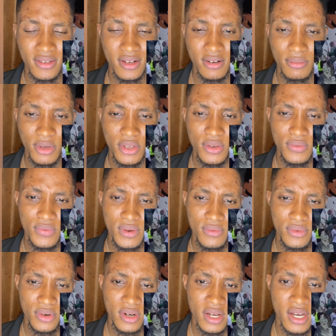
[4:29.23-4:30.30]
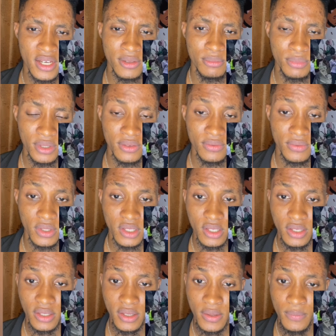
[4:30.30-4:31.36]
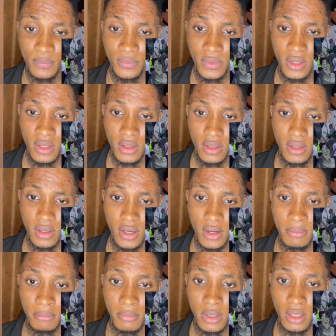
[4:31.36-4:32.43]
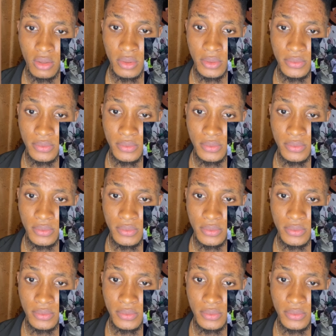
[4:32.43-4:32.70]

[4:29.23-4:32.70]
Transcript: I remain your favorite, Big Vicky. I'm out.